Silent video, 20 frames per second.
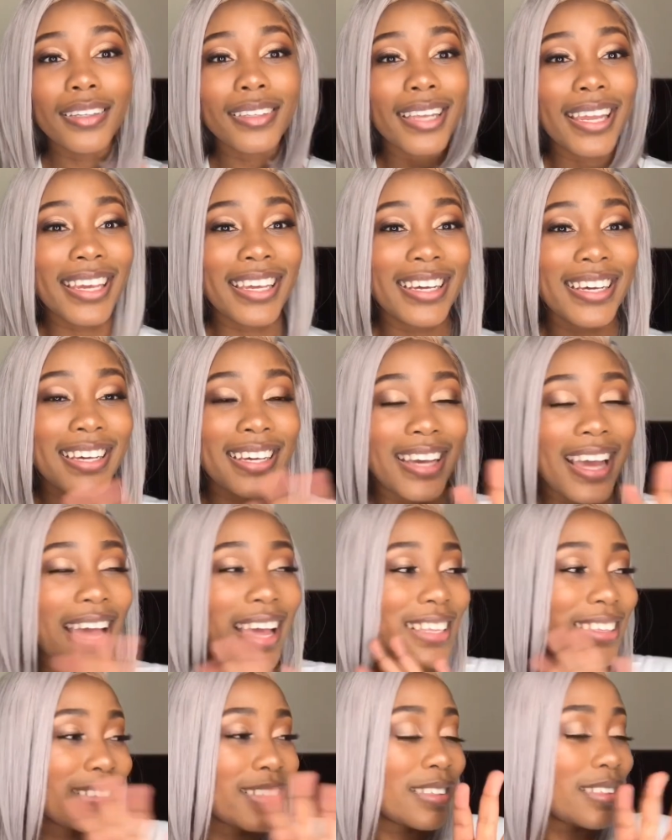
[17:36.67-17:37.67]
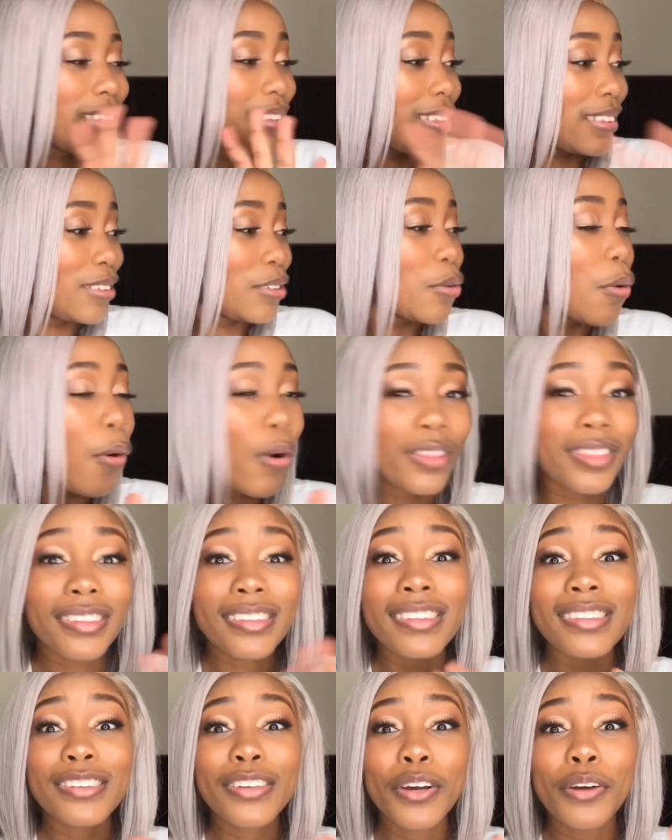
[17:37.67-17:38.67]
Like
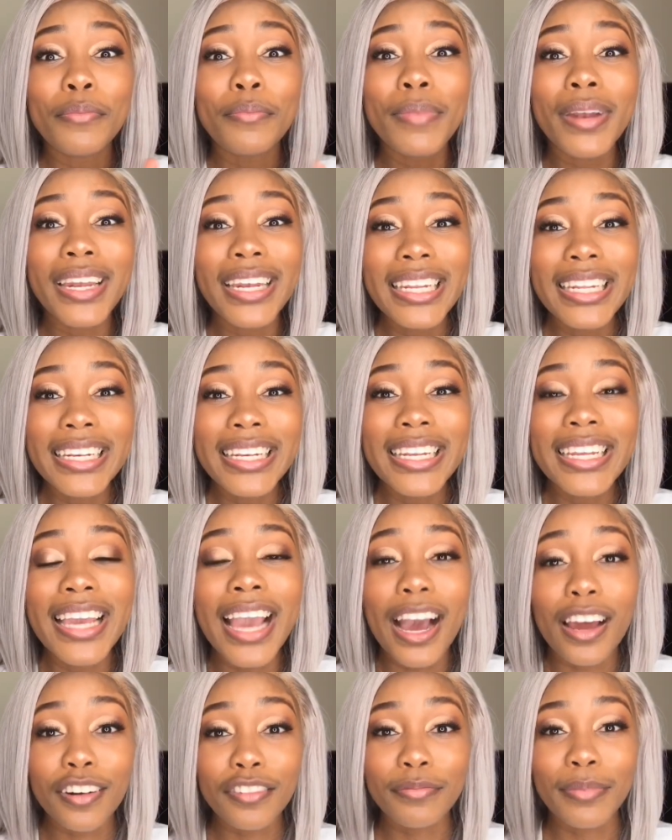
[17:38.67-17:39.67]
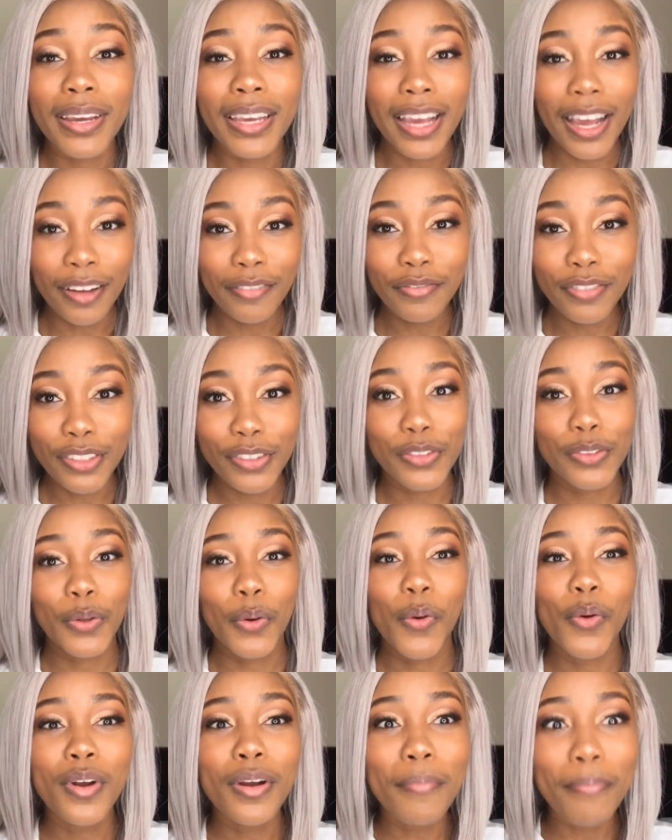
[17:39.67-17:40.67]
this is completely out of my comfort
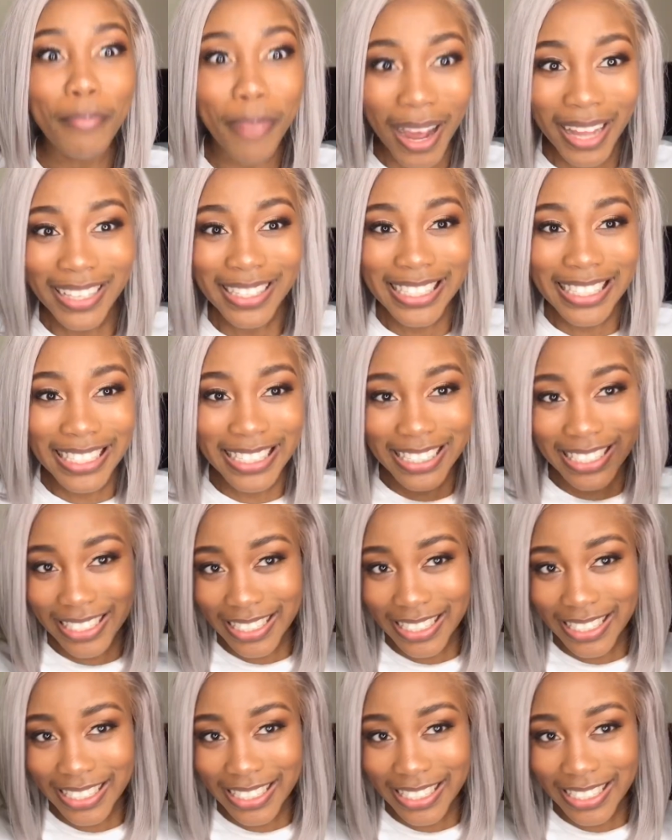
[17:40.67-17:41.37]
zone. But